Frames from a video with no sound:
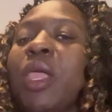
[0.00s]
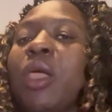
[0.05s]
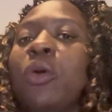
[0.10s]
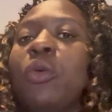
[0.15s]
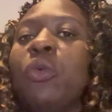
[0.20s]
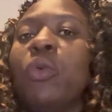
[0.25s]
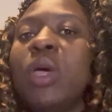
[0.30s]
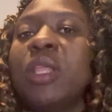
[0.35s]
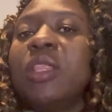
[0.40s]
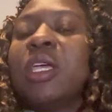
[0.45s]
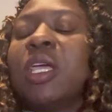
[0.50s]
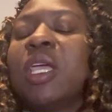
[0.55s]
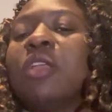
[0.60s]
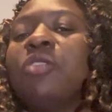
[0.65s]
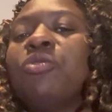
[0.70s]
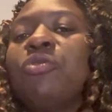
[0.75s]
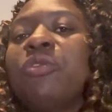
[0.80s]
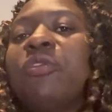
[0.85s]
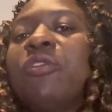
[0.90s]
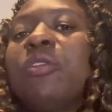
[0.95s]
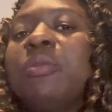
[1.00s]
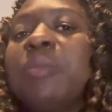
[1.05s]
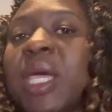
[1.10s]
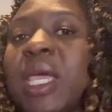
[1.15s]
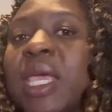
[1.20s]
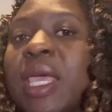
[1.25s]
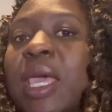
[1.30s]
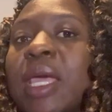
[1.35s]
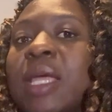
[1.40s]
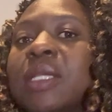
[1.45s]
where they can refer my
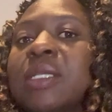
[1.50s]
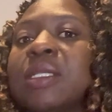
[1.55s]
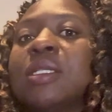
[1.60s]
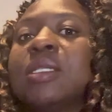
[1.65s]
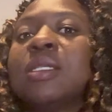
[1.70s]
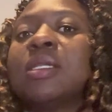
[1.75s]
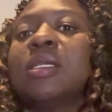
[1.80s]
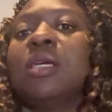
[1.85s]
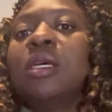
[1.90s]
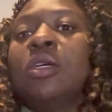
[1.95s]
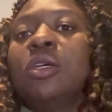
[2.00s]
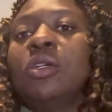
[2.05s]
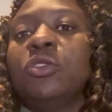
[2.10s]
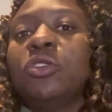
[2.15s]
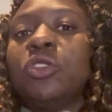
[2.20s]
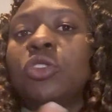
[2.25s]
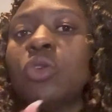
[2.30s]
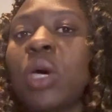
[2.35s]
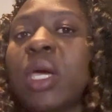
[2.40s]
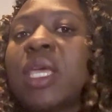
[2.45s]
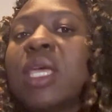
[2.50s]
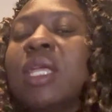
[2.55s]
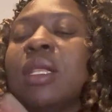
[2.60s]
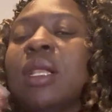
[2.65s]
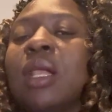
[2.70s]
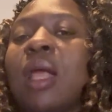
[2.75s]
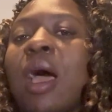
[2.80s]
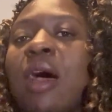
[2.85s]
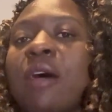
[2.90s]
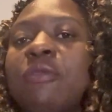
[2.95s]
case so I can
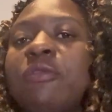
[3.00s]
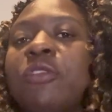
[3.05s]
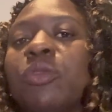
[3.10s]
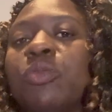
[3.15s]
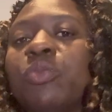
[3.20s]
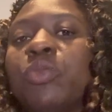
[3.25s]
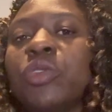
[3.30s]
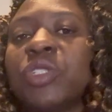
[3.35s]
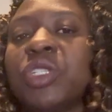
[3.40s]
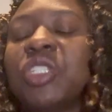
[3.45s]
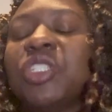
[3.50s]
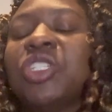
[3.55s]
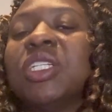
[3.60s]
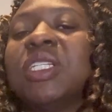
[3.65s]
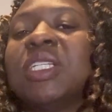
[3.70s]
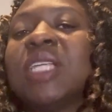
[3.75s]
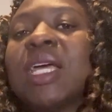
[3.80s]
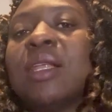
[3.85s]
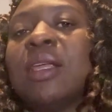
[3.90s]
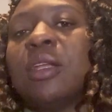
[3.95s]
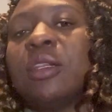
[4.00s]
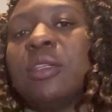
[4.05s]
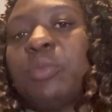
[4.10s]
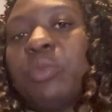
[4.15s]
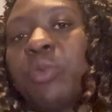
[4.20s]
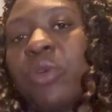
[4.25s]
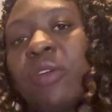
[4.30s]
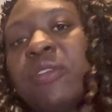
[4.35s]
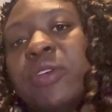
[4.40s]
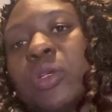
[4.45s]
have the procedure done at a
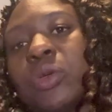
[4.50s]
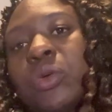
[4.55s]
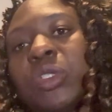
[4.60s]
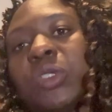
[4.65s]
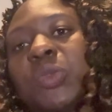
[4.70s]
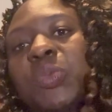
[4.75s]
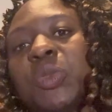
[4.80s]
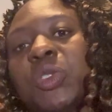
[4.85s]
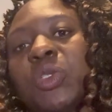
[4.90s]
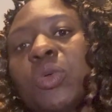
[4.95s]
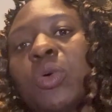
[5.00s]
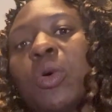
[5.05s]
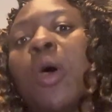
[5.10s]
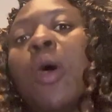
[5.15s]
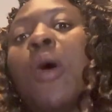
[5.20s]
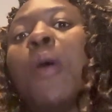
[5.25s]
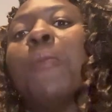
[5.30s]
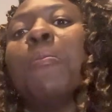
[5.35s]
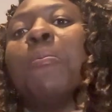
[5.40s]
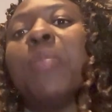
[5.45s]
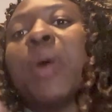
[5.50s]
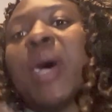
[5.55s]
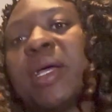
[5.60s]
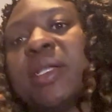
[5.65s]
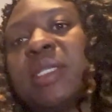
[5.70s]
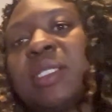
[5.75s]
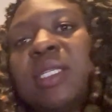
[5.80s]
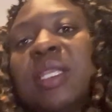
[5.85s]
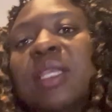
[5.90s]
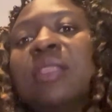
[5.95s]
private hospital,
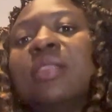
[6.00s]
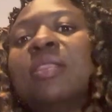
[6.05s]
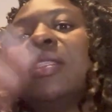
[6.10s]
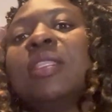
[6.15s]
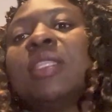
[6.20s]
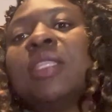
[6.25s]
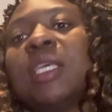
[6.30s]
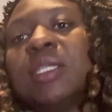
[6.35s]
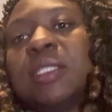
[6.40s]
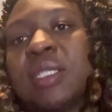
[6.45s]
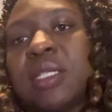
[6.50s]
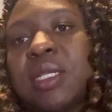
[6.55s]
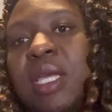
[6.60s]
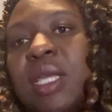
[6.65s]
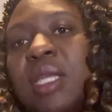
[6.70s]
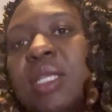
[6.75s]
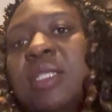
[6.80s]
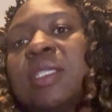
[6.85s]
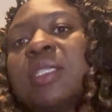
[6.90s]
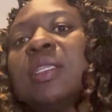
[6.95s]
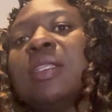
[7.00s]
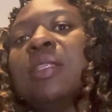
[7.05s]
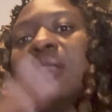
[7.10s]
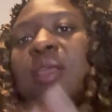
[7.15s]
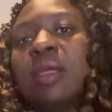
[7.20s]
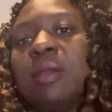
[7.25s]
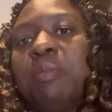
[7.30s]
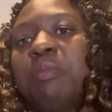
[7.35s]
but the state then